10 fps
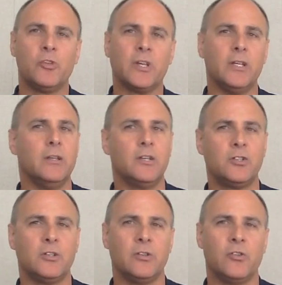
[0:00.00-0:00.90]
and
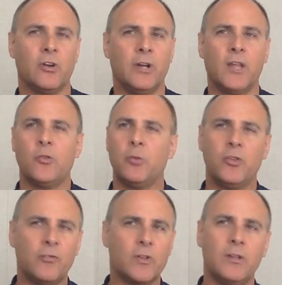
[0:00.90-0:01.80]
conditions are not
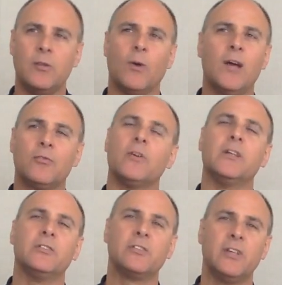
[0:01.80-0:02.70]
specifically
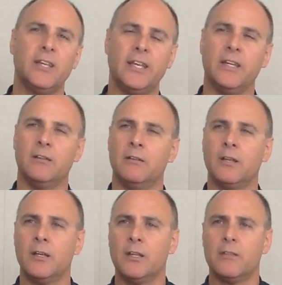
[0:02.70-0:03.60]
referenced in
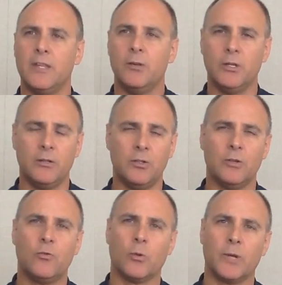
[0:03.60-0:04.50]
the
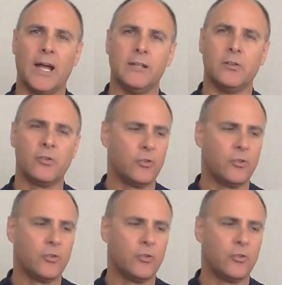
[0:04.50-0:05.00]
uniform guidance.